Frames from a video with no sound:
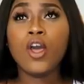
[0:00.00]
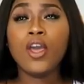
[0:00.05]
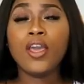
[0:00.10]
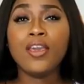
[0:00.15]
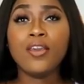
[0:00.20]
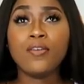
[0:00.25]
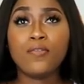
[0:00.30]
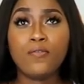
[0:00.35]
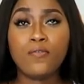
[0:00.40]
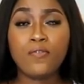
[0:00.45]

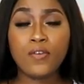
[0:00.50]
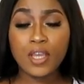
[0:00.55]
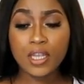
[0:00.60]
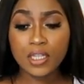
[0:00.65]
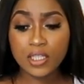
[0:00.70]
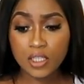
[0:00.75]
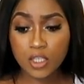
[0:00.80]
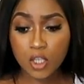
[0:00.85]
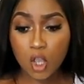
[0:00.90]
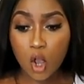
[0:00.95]
it
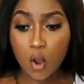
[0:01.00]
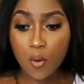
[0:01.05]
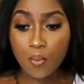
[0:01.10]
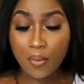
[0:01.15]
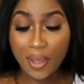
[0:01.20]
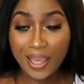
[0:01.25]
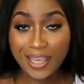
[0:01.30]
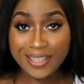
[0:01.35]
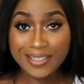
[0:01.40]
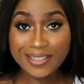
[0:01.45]
fits
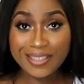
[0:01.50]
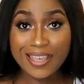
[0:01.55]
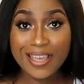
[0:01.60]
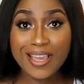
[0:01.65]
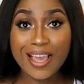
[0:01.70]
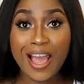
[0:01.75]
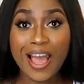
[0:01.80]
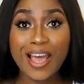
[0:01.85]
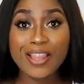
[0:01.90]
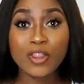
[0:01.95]

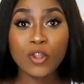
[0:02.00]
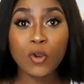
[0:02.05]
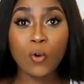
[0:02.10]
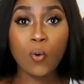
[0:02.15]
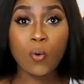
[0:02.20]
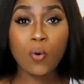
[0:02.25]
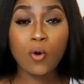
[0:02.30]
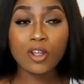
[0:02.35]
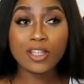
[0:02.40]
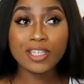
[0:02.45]
amazing and the
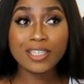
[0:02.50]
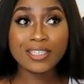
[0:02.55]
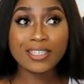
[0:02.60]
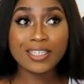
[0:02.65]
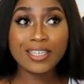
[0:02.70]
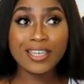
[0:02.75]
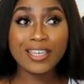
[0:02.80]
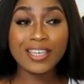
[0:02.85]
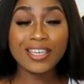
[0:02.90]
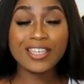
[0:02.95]

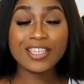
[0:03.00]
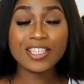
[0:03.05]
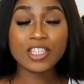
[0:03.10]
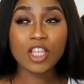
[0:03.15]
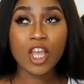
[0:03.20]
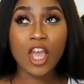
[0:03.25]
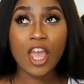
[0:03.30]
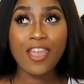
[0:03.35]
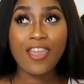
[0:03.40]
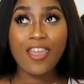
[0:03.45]
quality
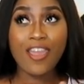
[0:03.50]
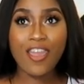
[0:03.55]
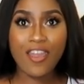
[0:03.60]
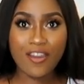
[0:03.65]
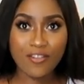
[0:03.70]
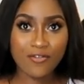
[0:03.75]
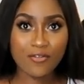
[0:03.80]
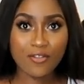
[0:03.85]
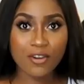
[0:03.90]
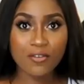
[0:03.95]
is
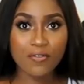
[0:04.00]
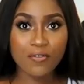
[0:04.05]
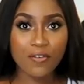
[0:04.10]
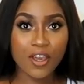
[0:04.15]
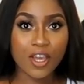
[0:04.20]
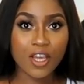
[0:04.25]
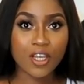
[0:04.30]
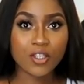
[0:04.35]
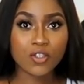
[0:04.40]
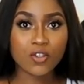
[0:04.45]

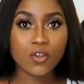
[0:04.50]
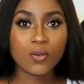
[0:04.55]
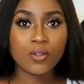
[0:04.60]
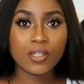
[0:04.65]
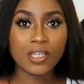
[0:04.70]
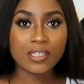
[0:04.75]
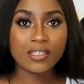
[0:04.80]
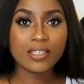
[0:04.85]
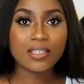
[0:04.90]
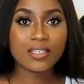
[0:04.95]
everything so
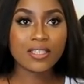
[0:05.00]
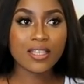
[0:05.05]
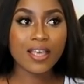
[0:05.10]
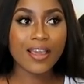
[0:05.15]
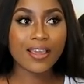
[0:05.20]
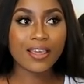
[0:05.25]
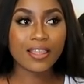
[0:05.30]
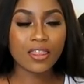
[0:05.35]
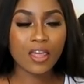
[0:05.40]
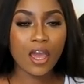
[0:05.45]
this is
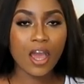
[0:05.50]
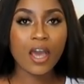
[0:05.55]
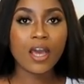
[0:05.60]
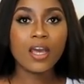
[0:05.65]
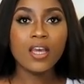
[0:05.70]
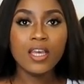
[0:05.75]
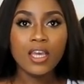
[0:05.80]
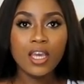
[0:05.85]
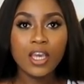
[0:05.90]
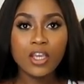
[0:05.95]
like that